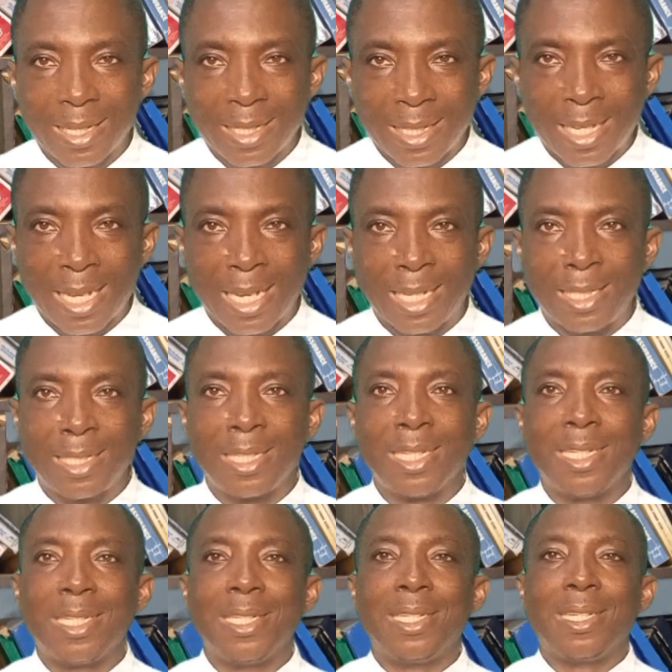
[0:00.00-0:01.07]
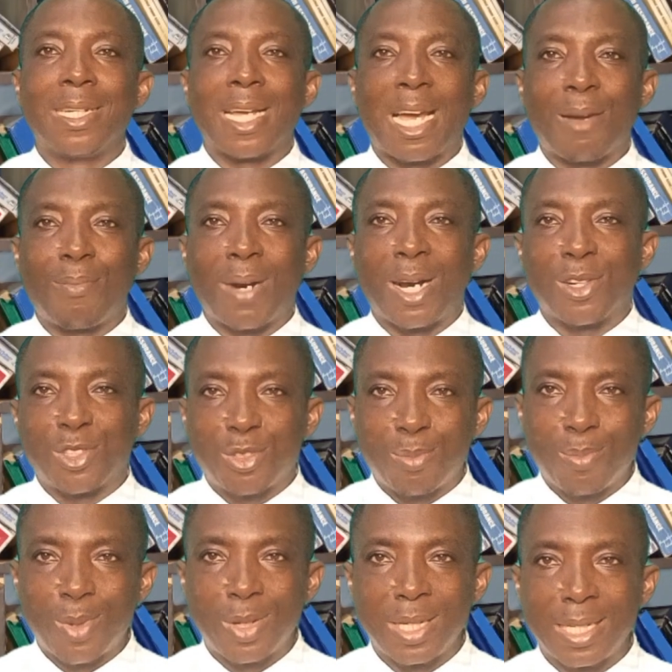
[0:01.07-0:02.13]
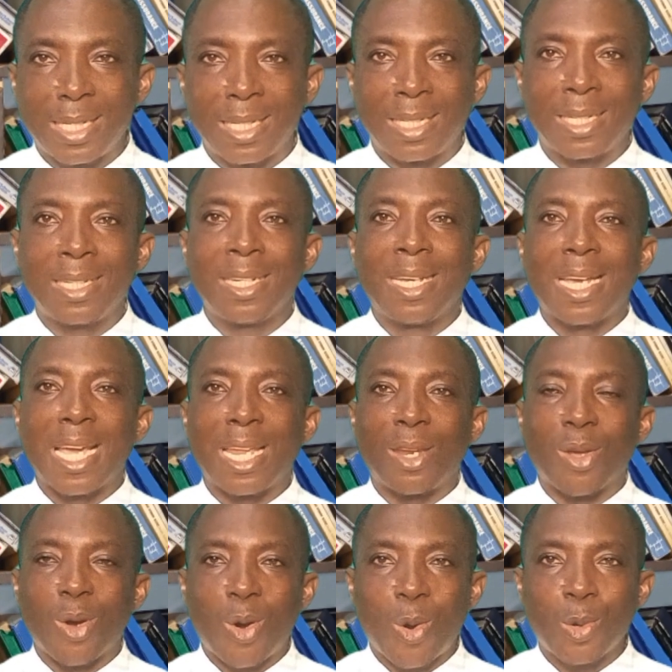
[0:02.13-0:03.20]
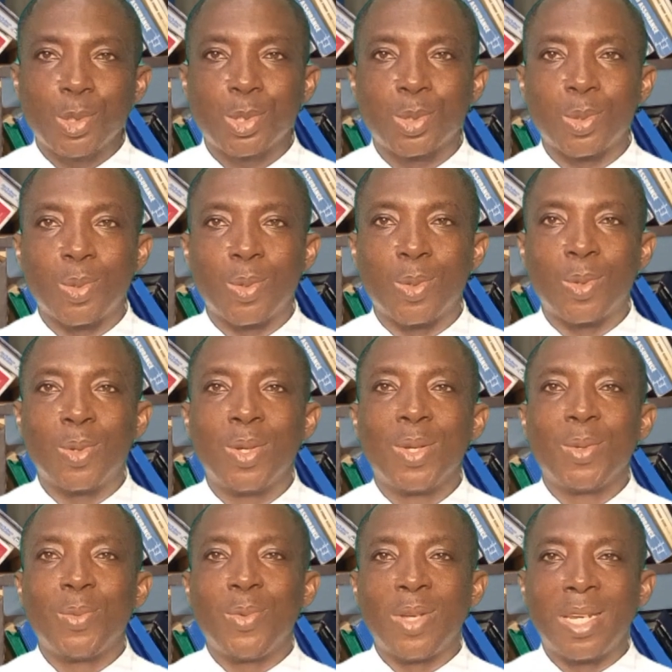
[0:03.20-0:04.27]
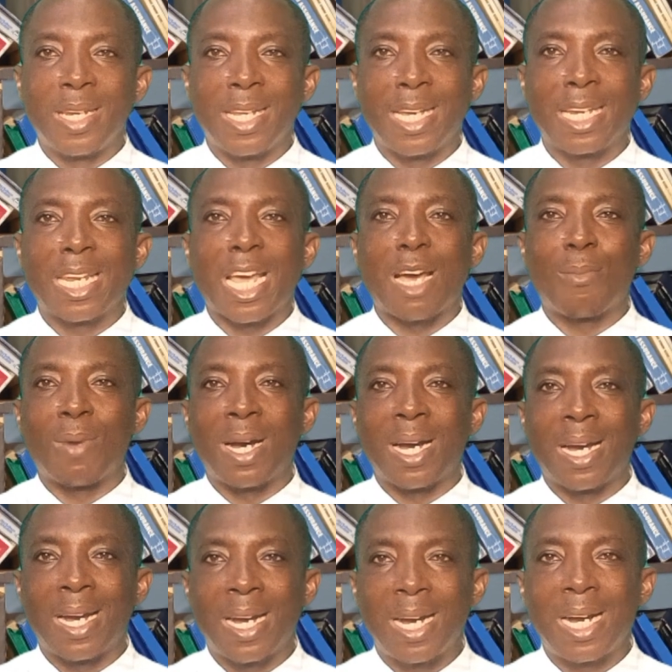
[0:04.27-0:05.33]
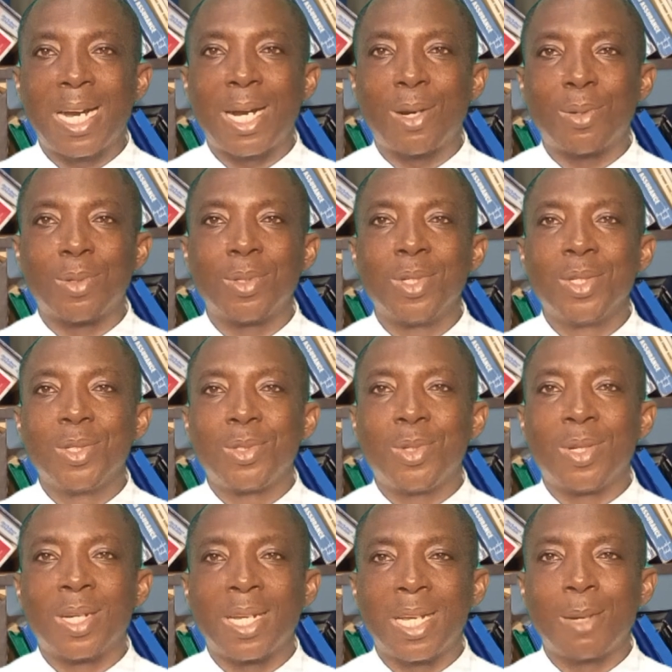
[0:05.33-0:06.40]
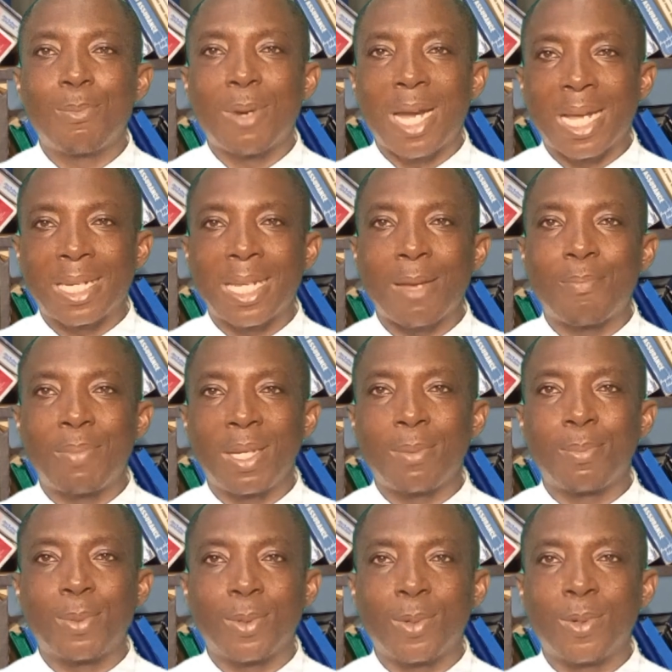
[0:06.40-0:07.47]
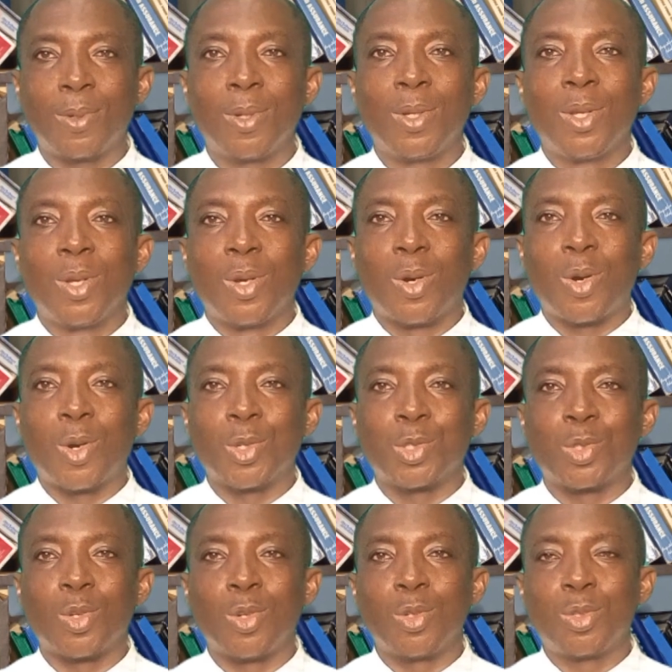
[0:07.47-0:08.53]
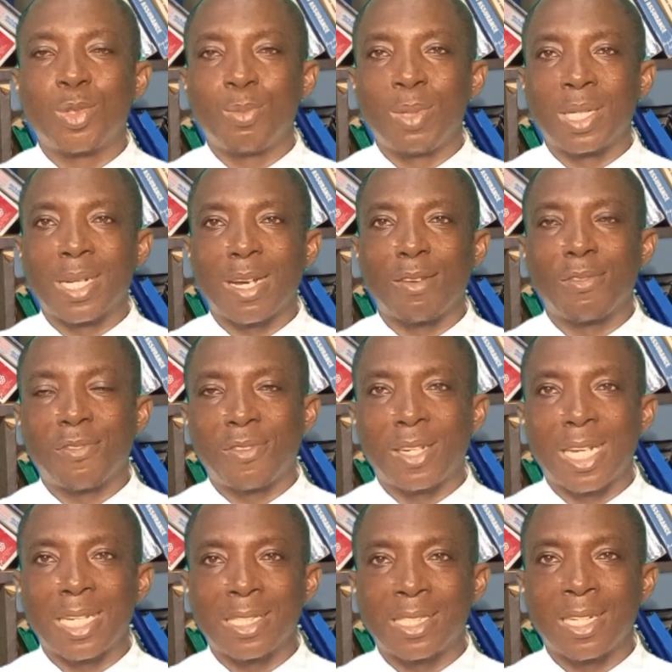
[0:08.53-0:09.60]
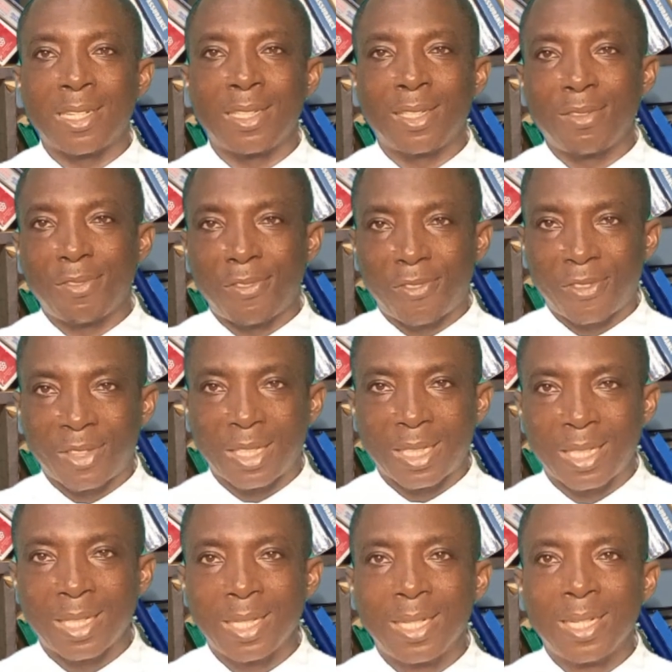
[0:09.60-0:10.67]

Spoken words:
learn about money, and also we learn about how to help other people also to become financially free.